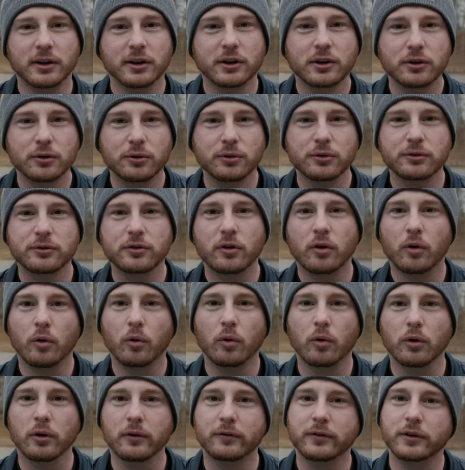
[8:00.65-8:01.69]
to use,
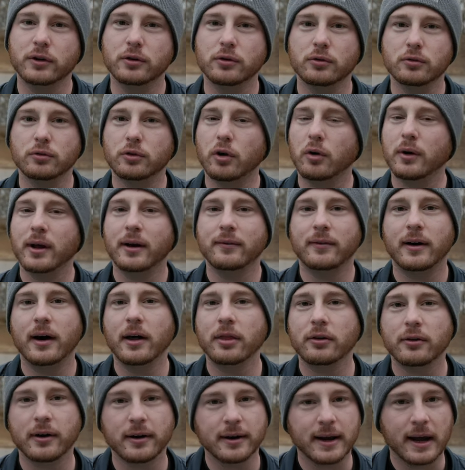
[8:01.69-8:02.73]
or if you don't have
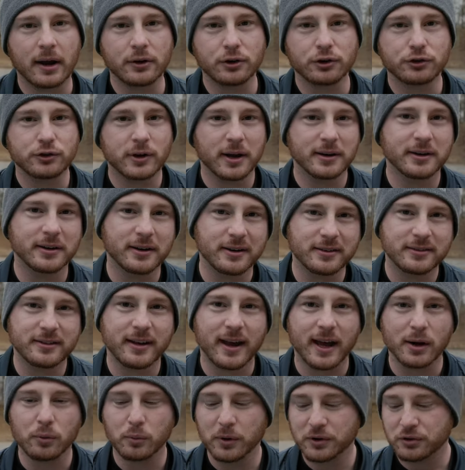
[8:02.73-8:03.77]
either right now and you're trying to
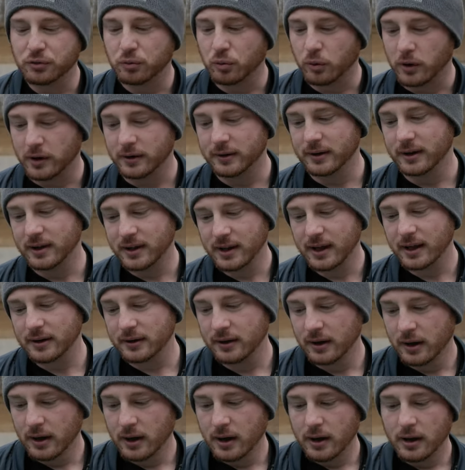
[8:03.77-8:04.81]
decide which one to get,
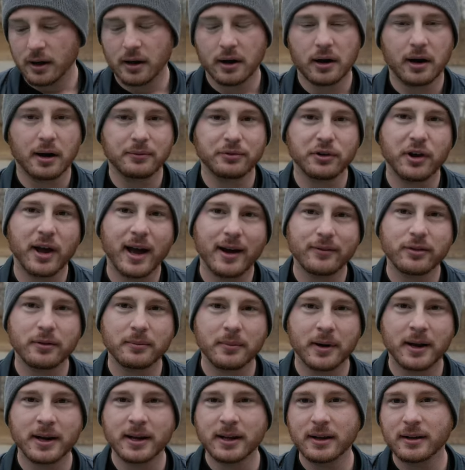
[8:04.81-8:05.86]
if you have the
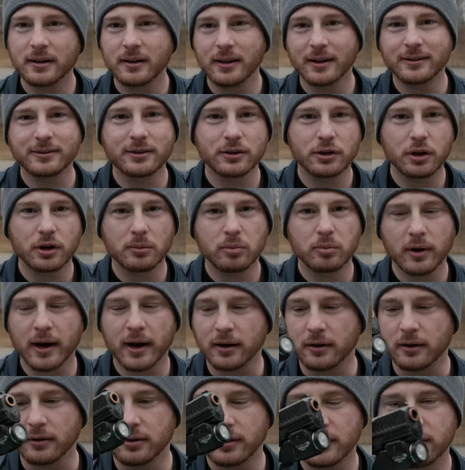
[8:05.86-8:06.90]
money, it's a
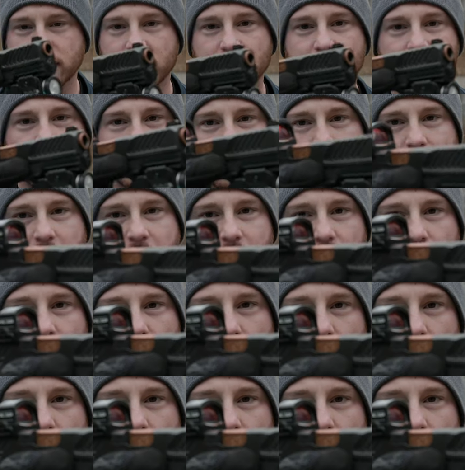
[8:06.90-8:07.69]
no-brainer. This is going to be the